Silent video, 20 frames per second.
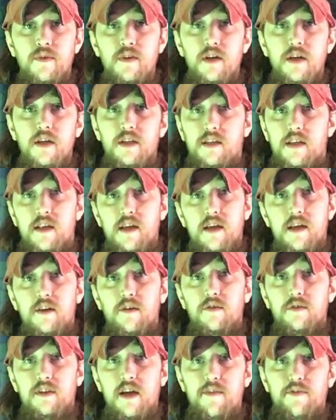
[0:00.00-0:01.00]

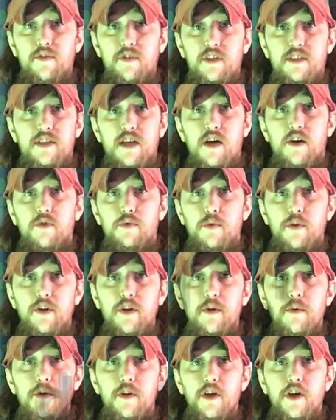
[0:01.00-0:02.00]
It'll definitely sound
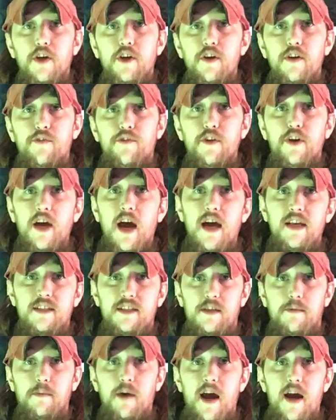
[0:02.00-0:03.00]
really, really good if you got
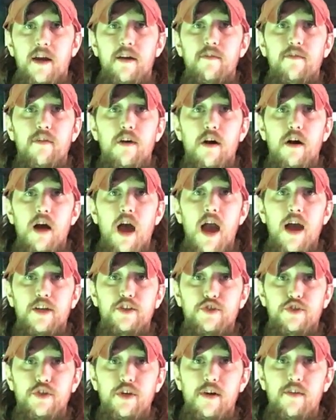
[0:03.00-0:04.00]
some kind of
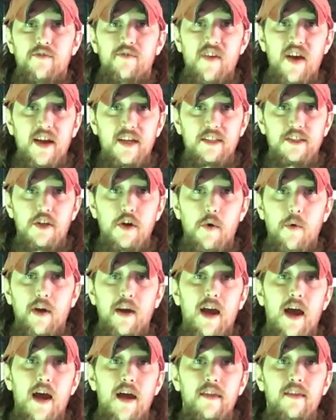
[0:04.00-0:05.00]
extra effects
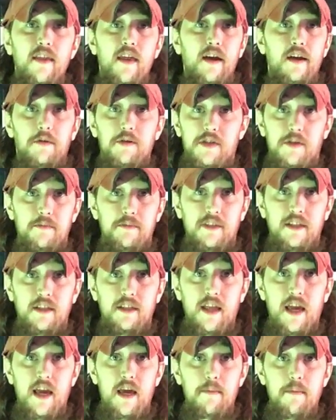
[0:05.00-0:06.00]
going on, like some
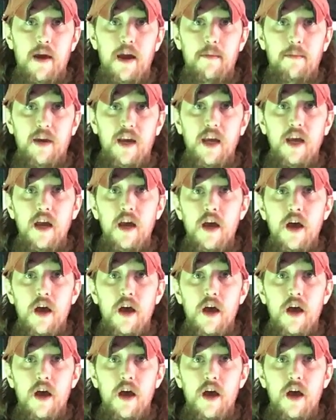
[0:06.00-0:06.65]
delay maybe.